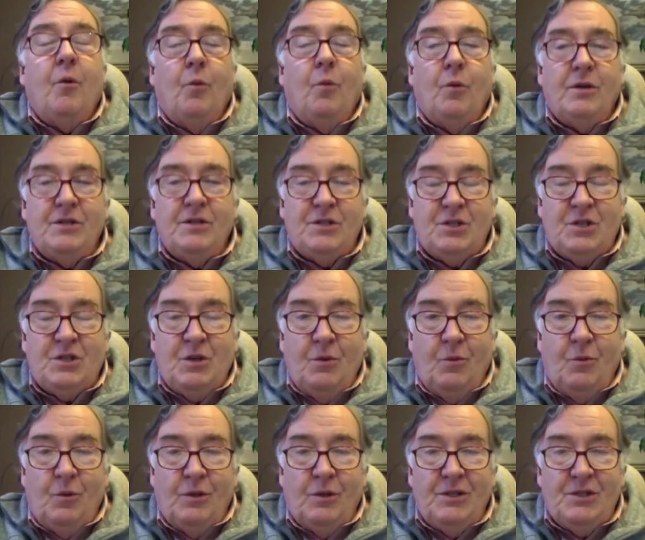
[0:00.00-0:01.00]

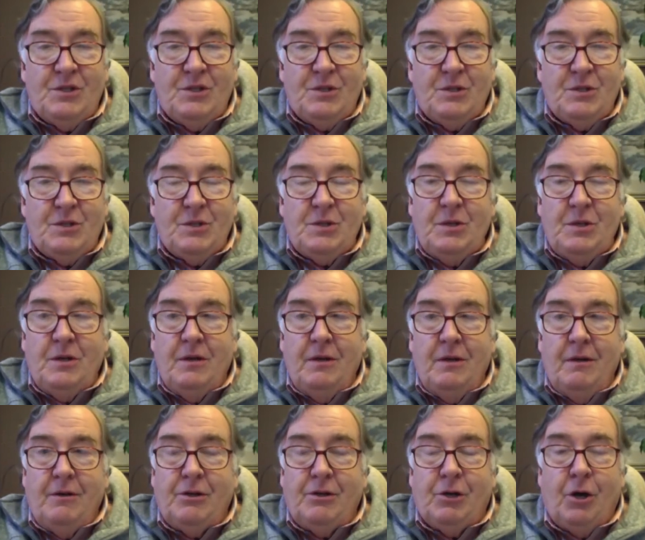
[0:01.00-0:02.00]
was
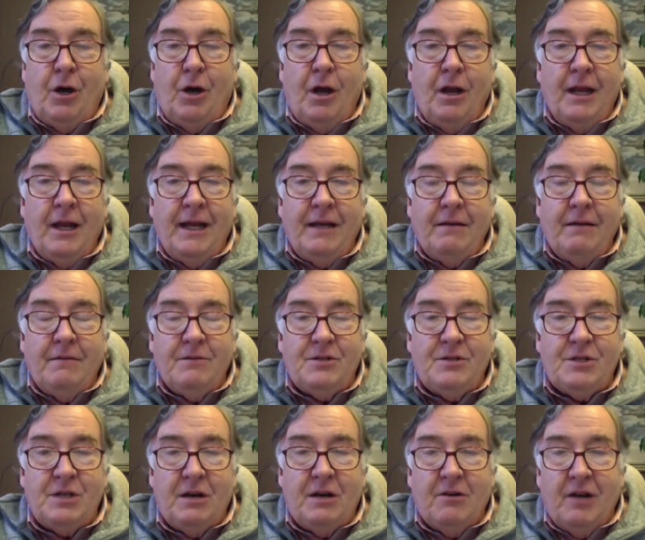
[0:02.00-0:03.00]
calling
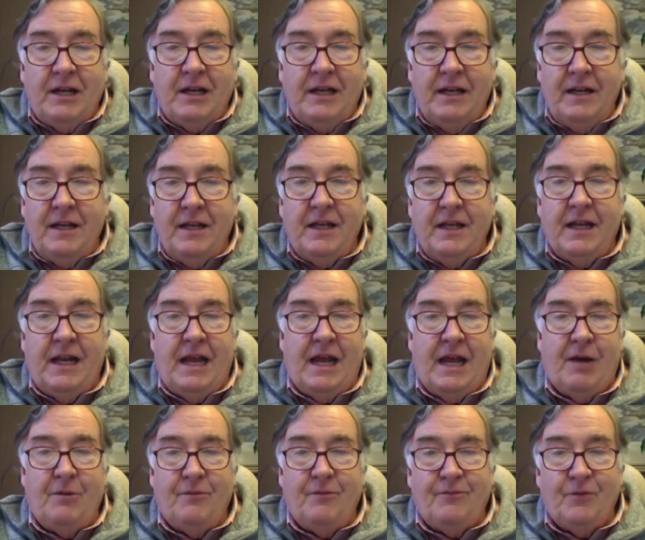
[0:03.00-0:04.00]
Sarah Gideon
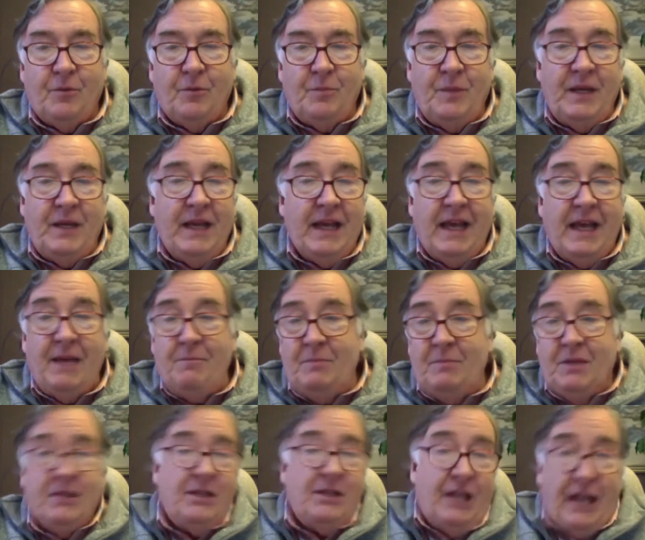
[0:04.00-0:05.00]
out for being a
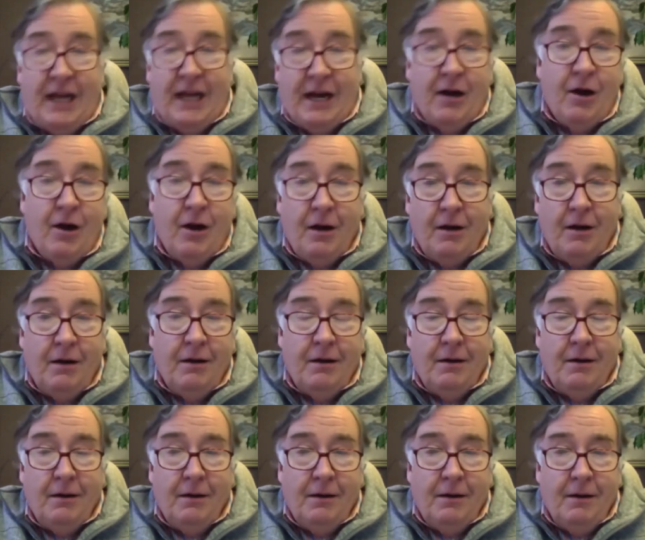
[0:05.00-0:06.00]
millionaire.
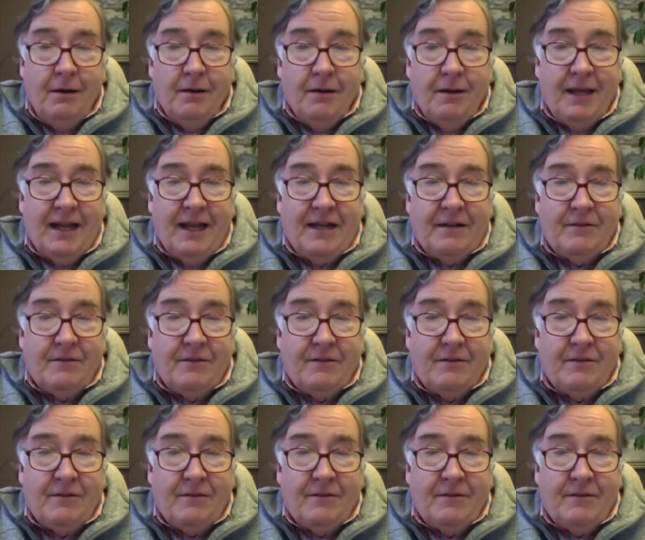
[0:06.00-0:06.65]
Like,